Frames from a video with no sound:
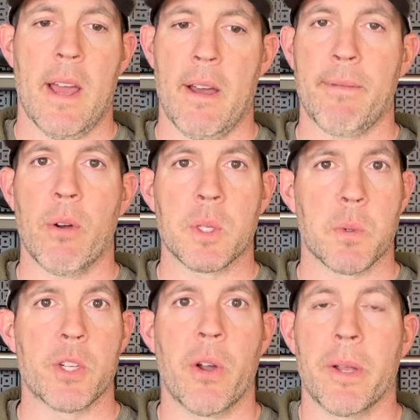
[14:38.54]
Folks
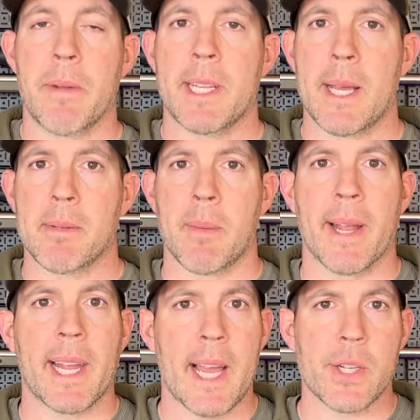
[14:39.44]
were showing me tips on my
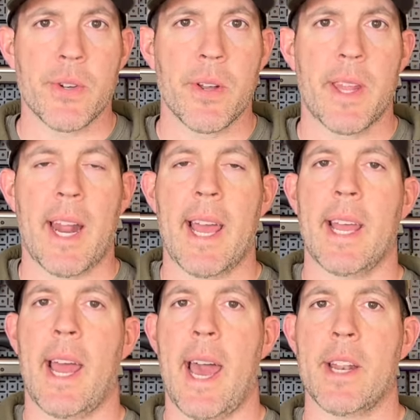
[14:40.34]
Kestrel that
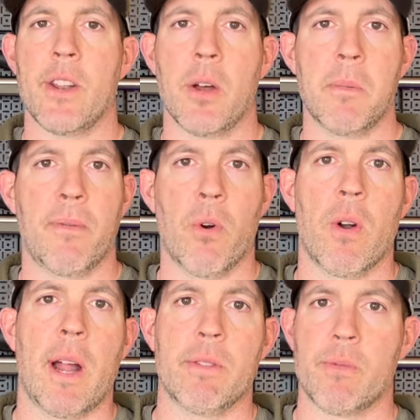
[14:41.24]
I hadn't known
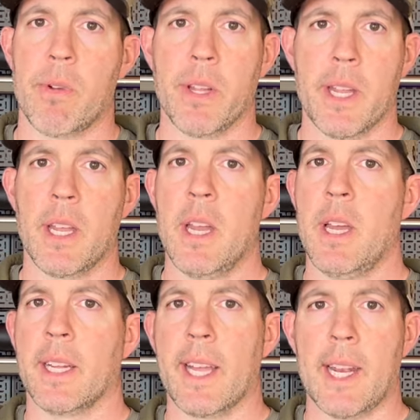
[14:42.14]
before. I was really
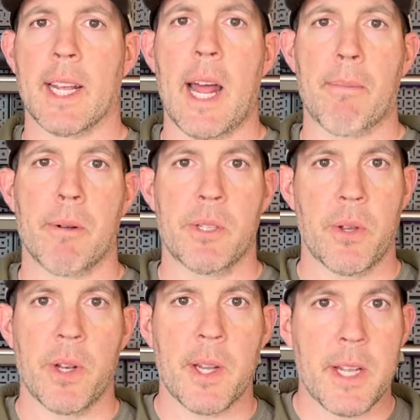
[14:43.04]
getting an
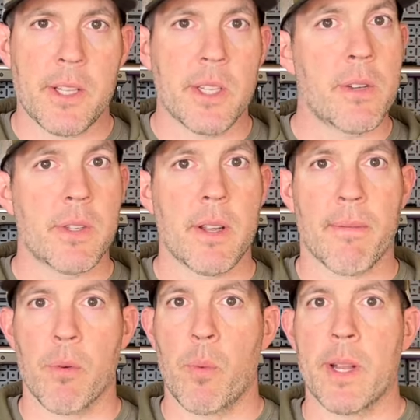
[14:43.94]
opportunity to use it
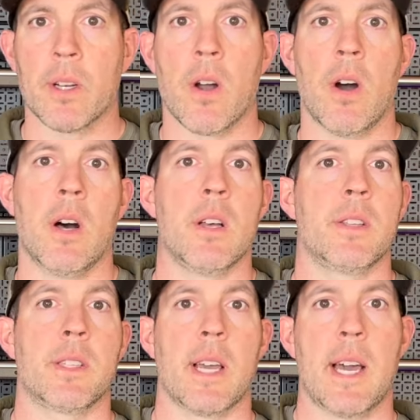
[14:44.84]
for wind
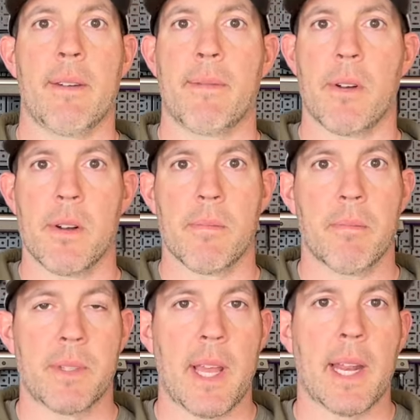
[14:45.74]
calls, for
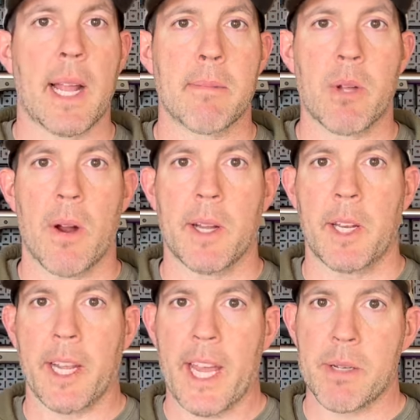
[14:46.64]
setting up target
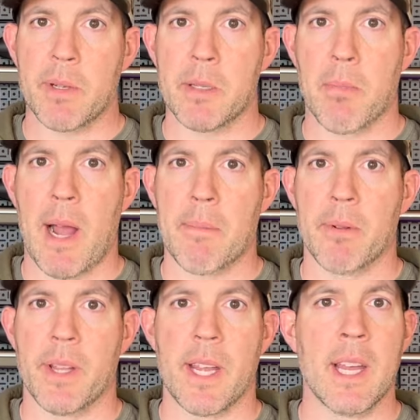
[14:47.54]
engagements
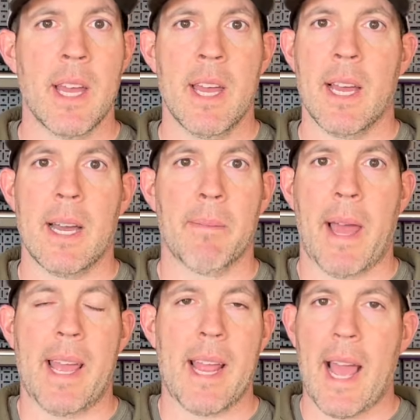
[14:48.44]
properly.
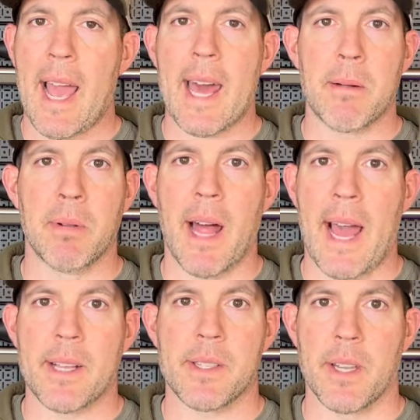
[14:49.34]
I had a
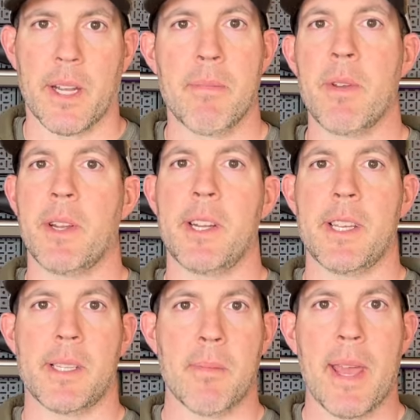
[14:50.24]
blast. The community
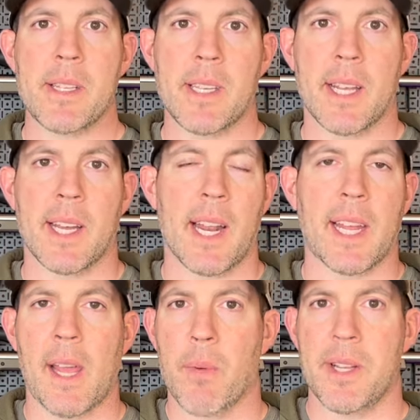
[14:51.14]
is amazing, and I
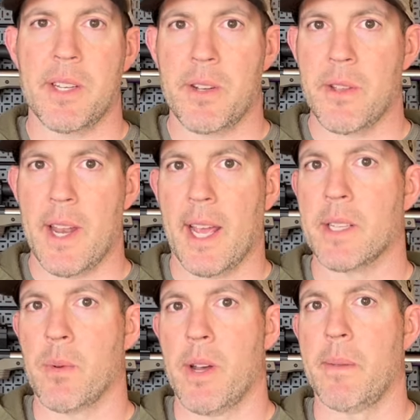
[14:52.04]
can't wait to do the
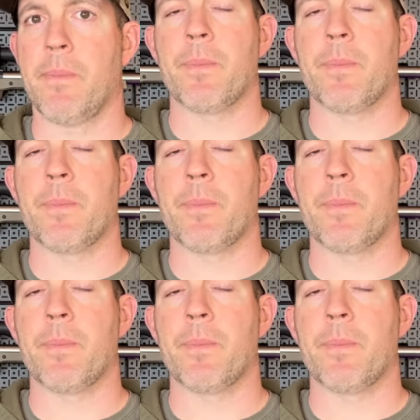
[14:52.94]
next one.